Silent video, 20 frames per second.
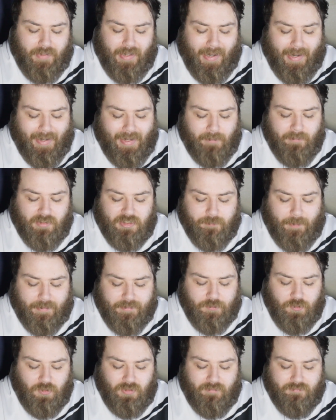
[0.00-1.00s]
I am
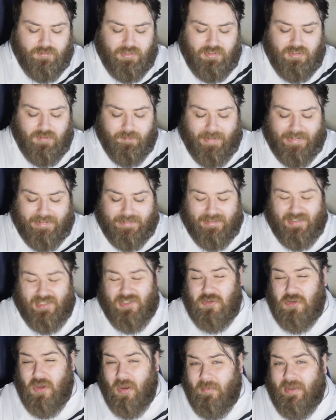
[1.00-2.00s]
expecting Hull FC to basically
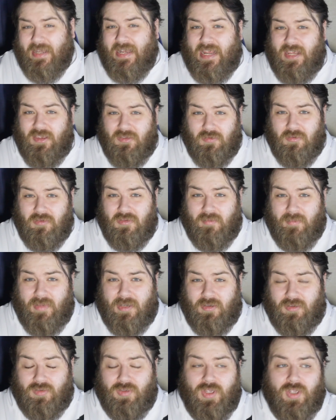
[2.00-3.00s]
dominate through the
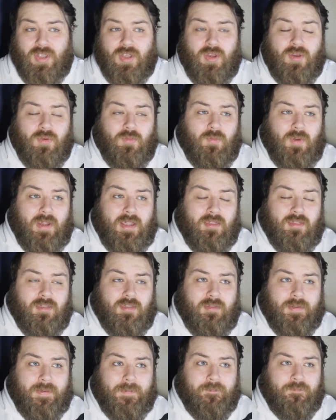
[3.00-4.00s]
middle with